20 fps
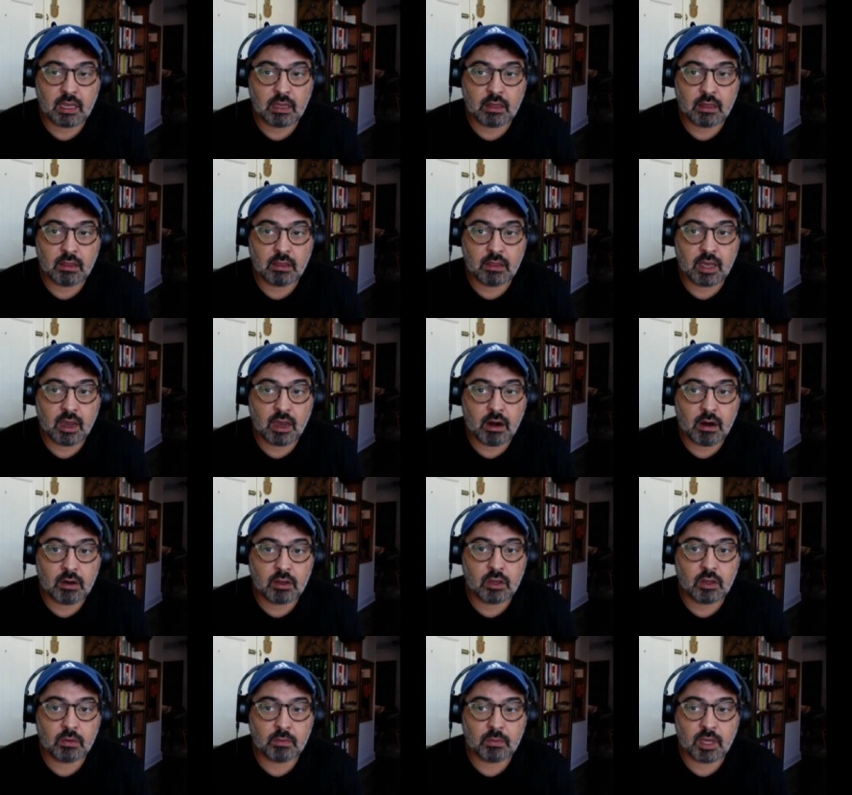uh, the
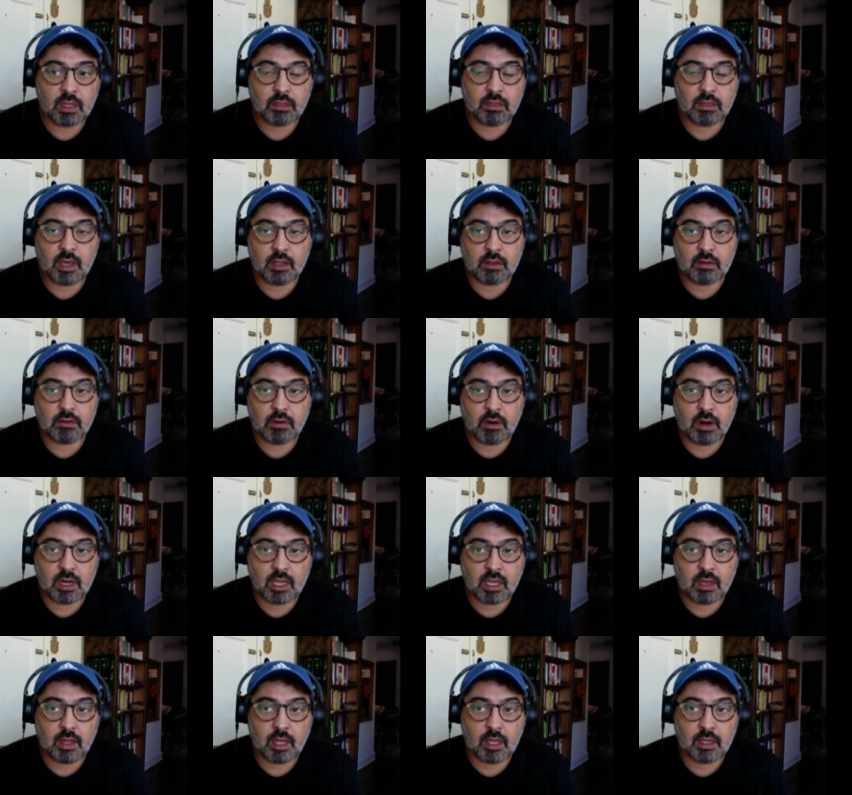argument that
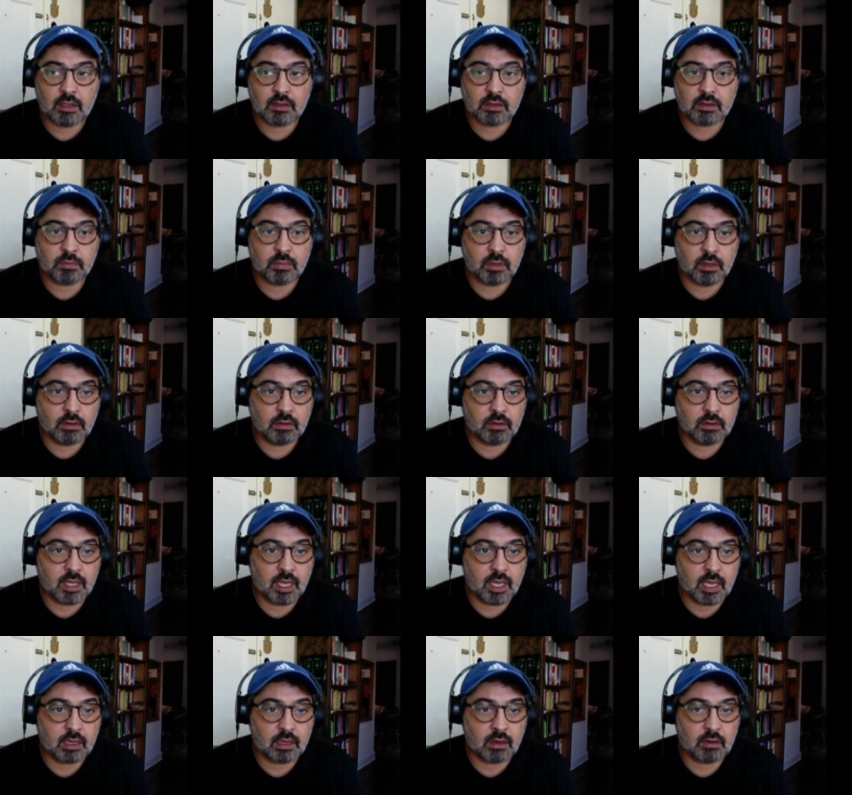Rania is
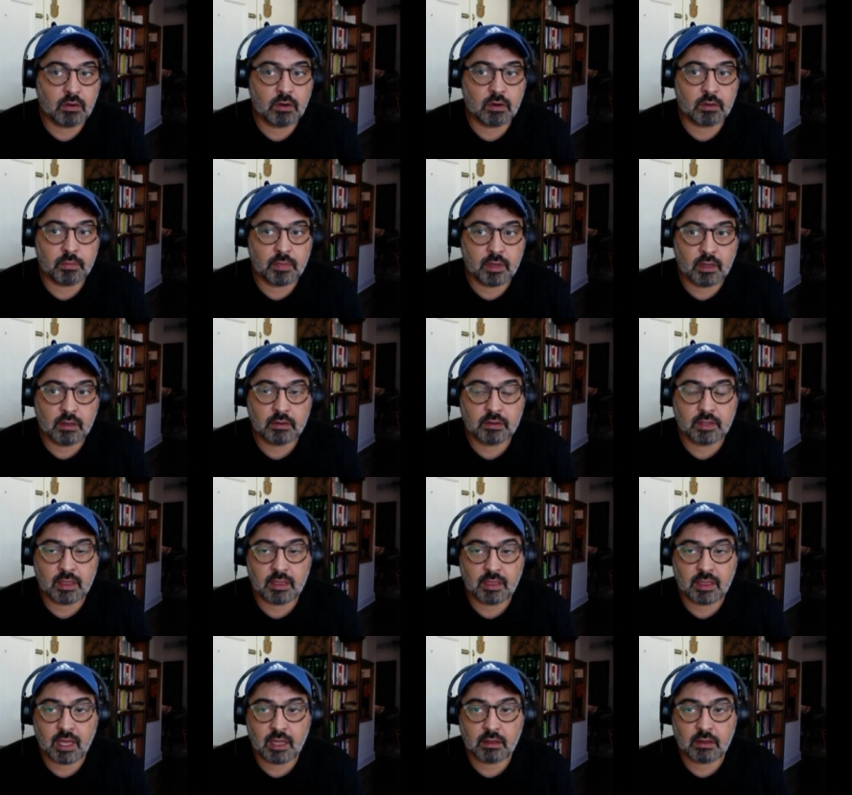building or built in
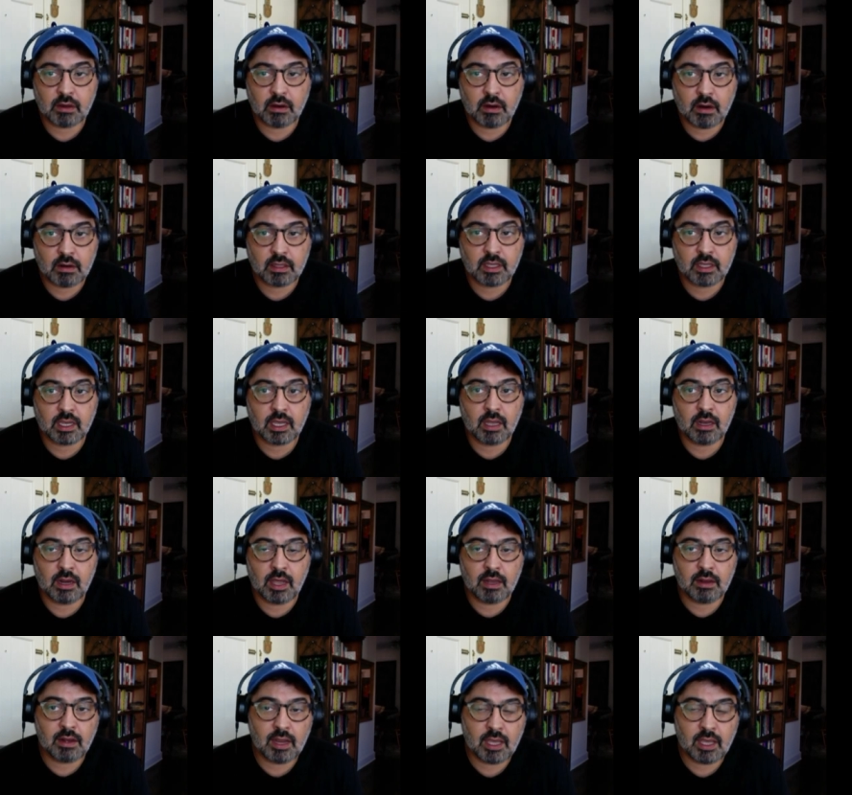that article
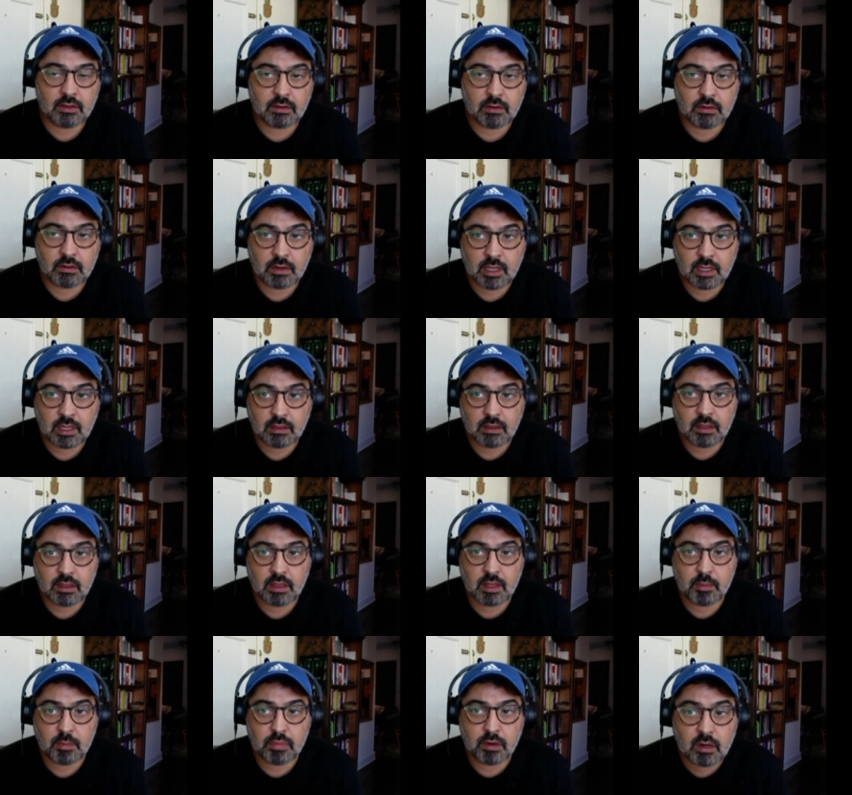and later in, in
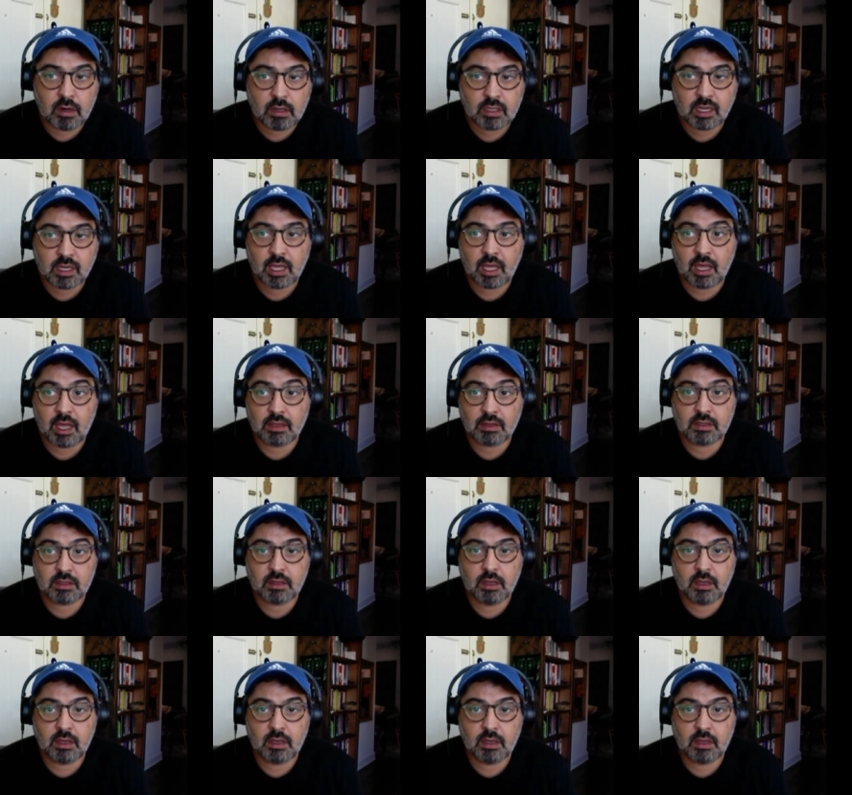the podcast,